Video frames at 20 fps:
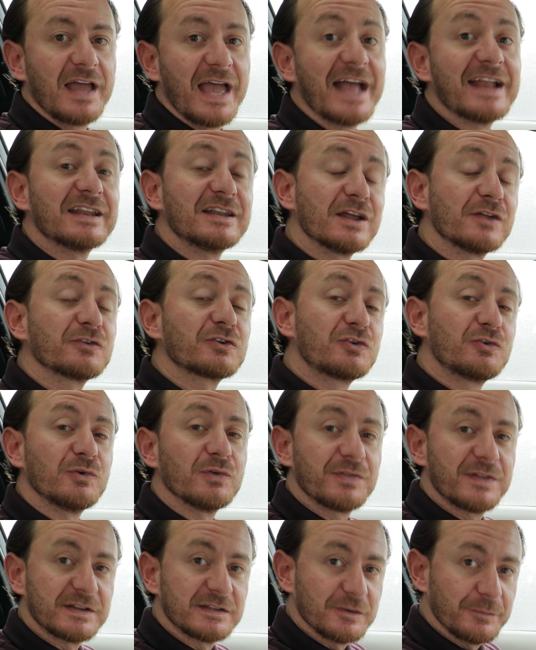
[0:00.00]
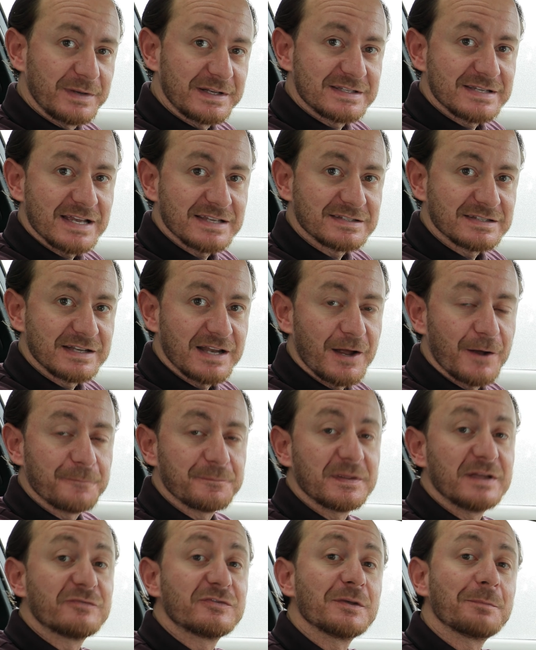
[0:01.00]
And another cool thing that we tested
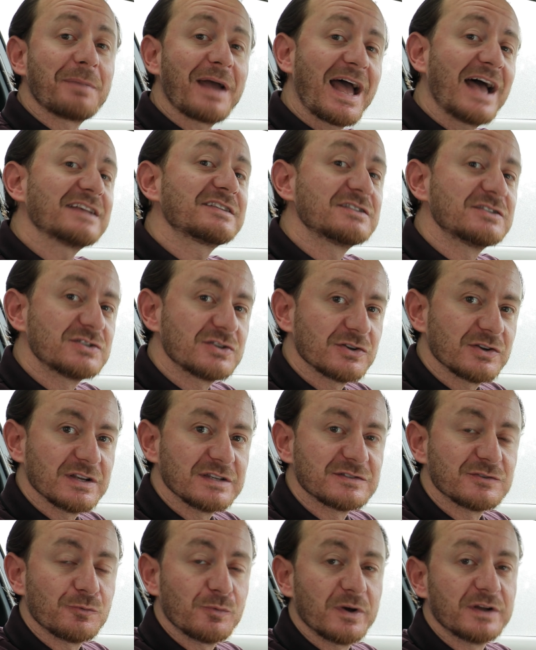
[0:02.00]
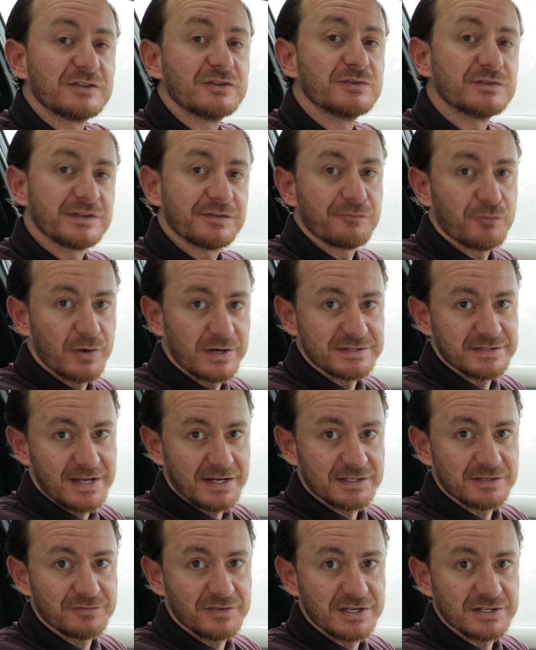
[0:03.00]
out, if the passenger is the one using voice
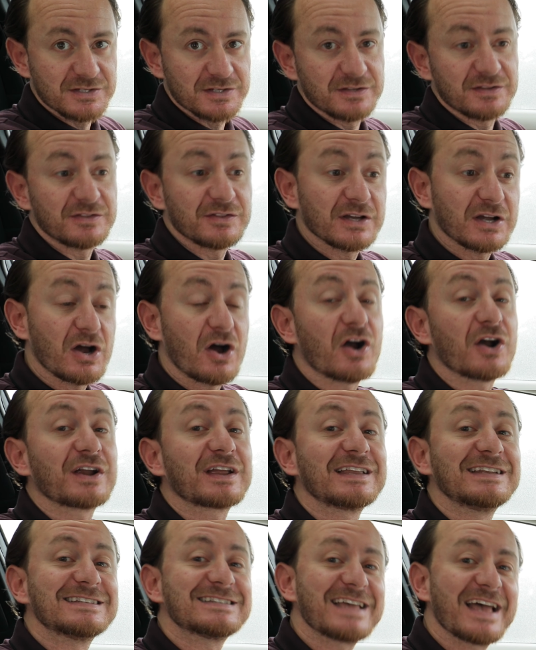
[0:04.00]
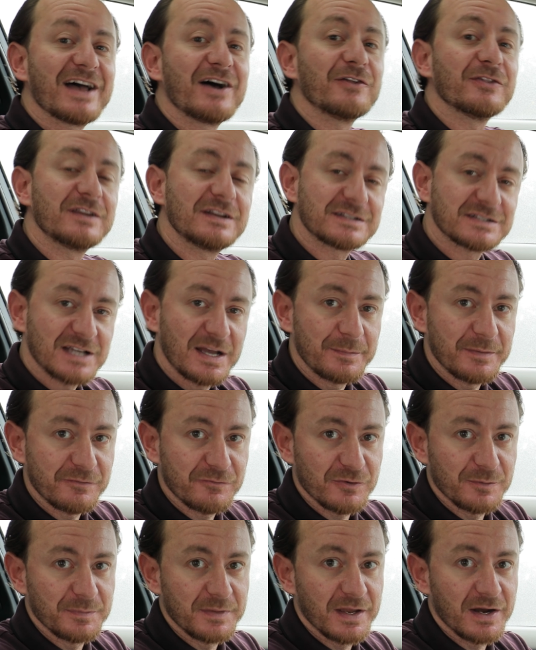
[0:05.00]
activation, the car can tell that it's coming
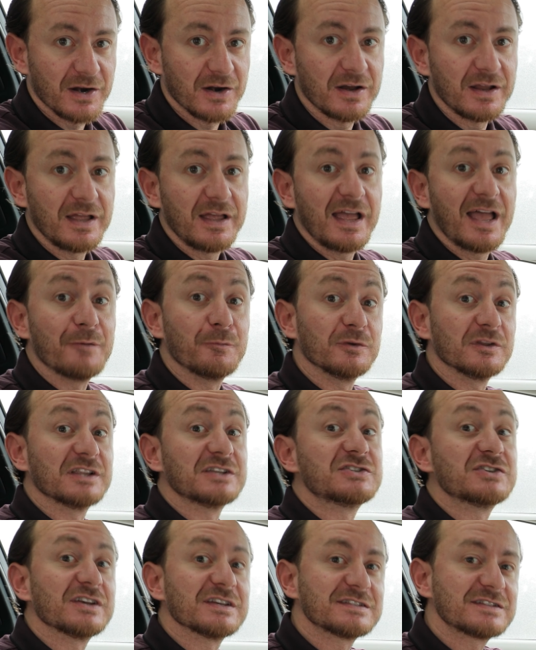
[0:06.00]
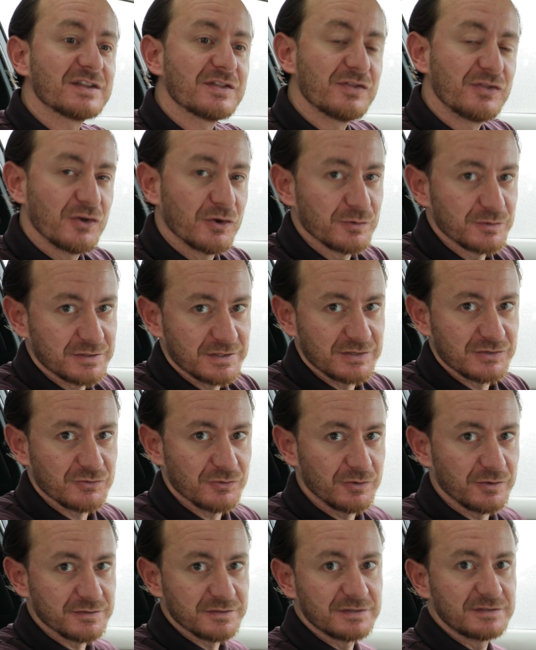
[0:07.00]
from there and will adjust those
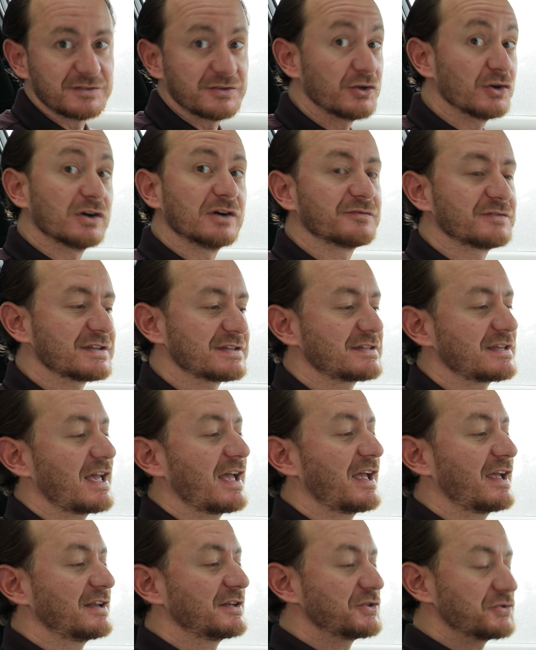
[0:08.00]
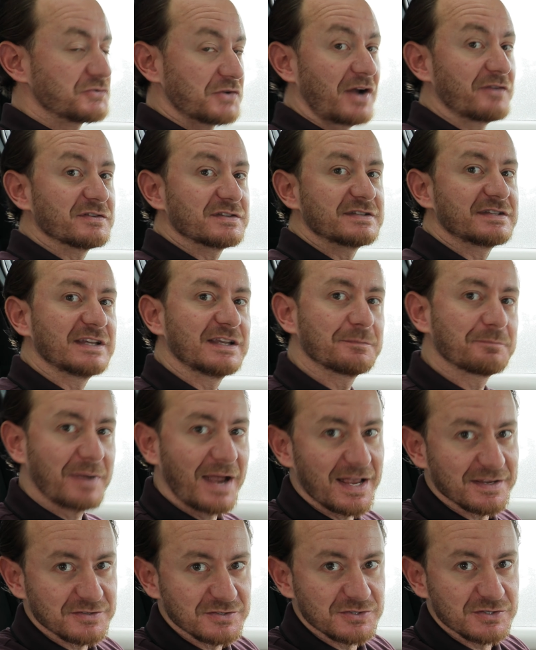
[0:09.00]
controls. So you don't have to say driver's seat,
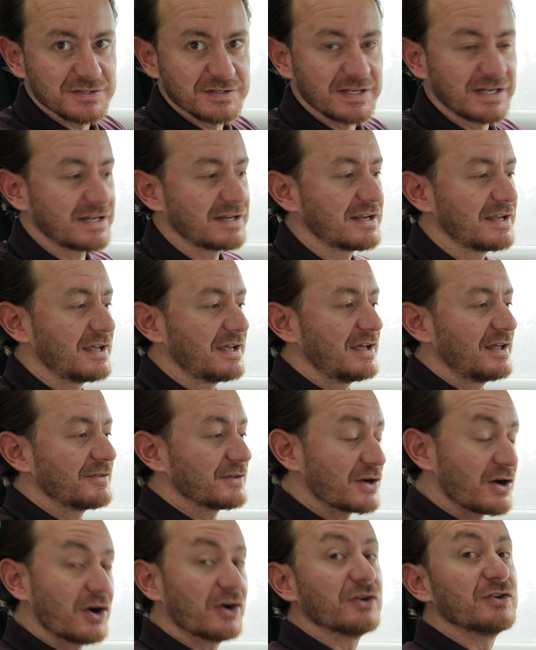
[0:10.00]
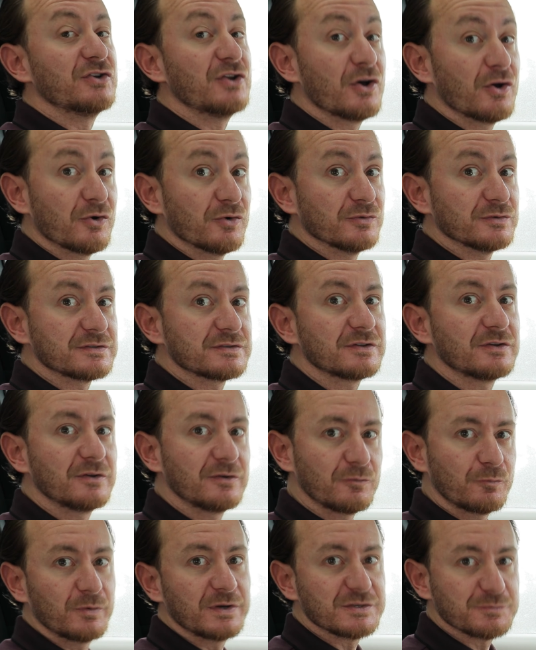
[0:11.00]
passenger seat. The car knows
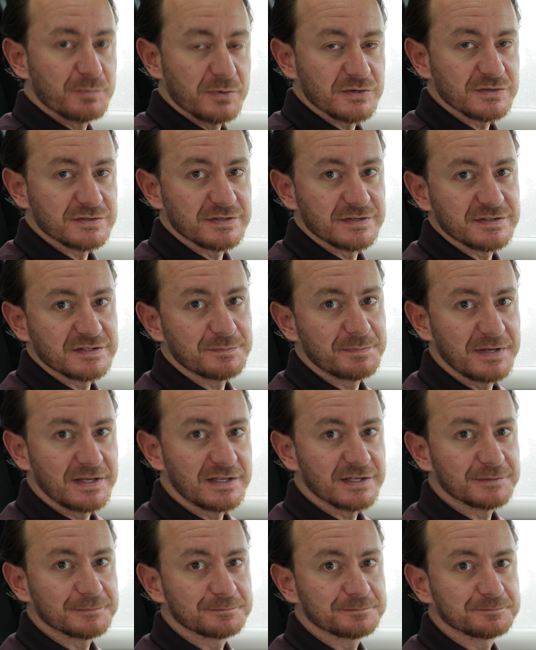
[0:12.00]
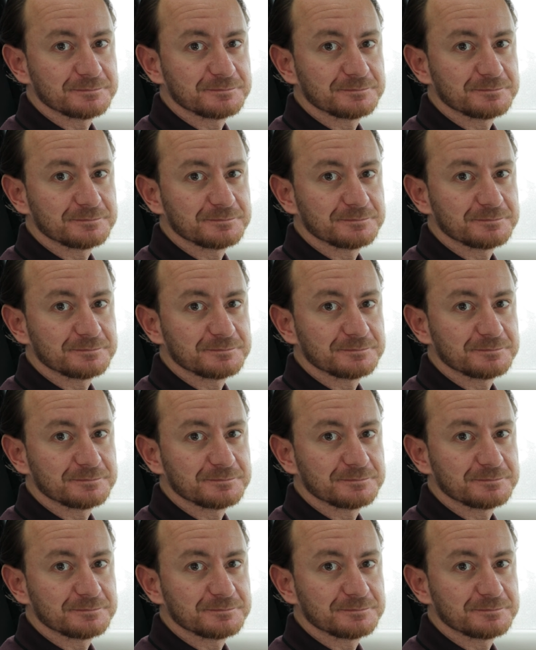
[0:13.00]
which person is speaking.